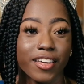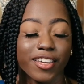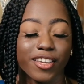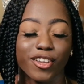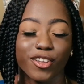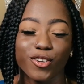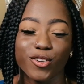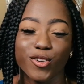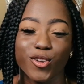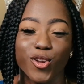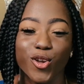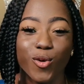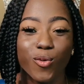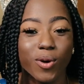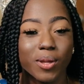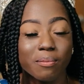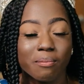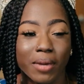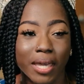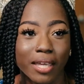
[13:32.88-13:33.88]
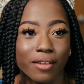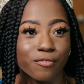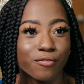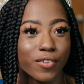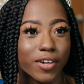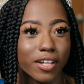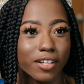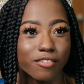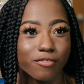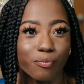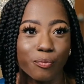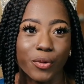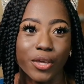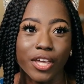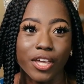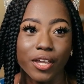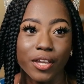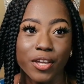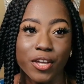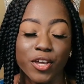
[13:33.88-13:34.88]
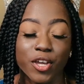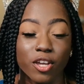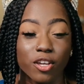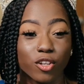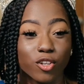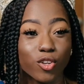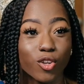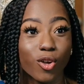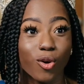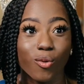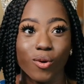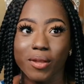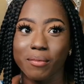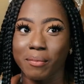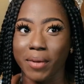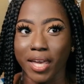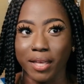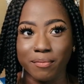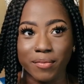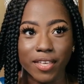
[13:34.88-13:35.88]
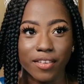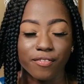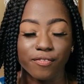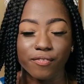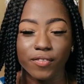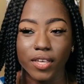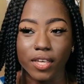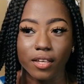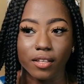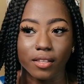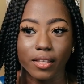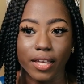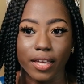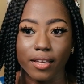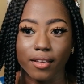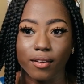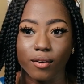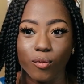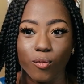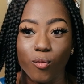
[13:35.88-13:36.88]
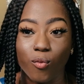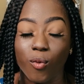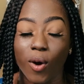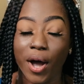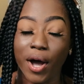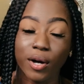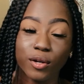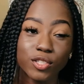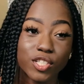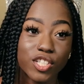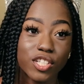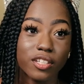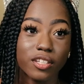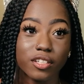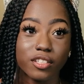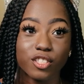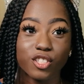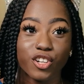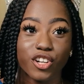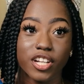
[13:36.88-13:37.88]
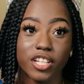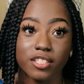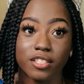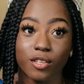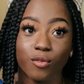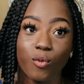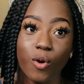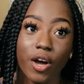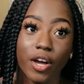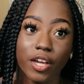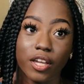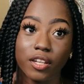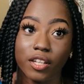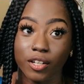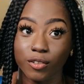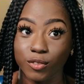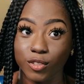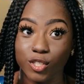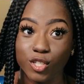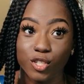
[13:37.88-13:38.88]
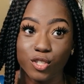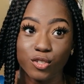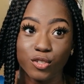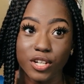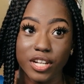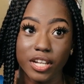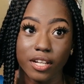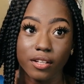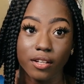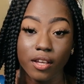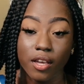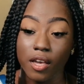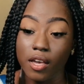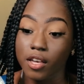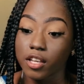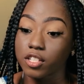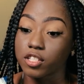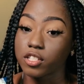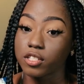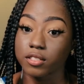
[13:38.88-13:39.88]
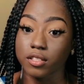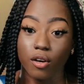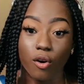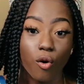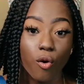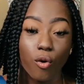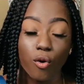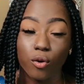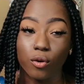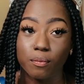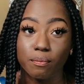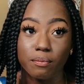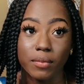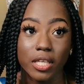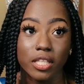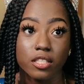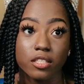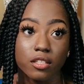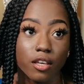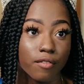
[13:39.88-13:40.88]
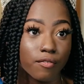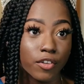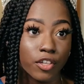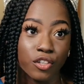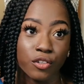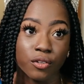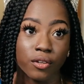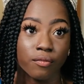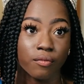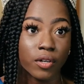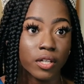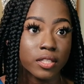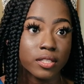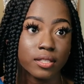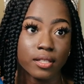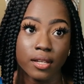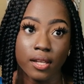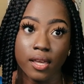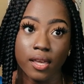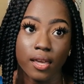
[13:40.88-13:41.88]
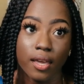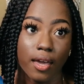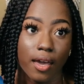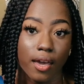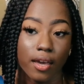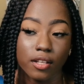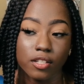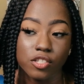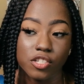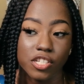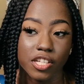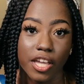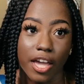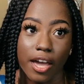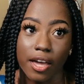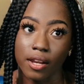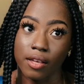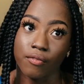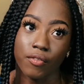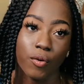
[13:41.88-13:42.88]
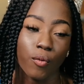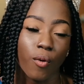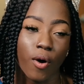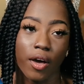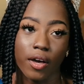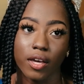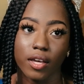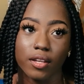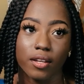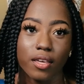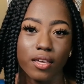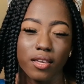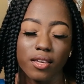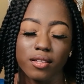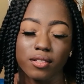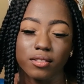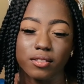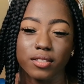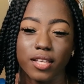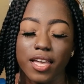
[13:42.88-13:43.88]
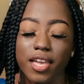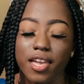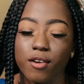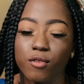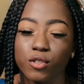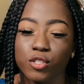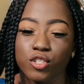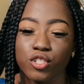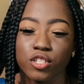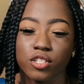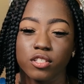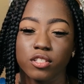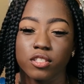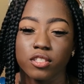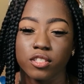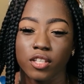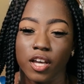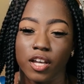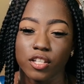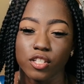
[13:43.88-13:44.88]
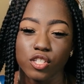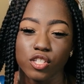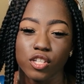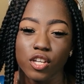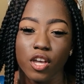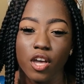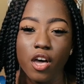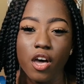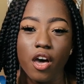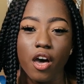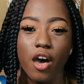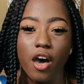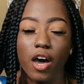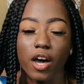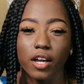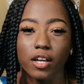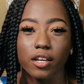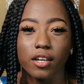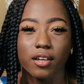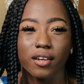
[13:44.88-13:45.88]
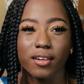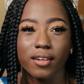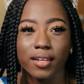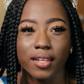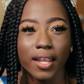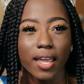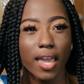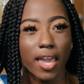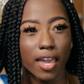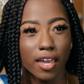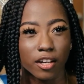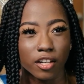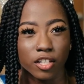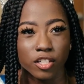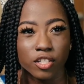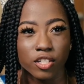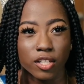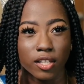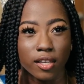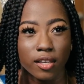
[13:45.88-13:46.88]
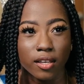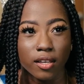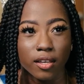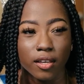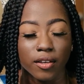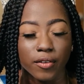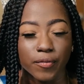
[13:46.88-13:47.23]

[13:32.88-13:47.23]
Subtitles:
No one made fun of me. No one made me feel like, wow, she looks crazy walking down the street. She's a whole miss of a university and she can't even walk in heels. Like, it was just such a good energy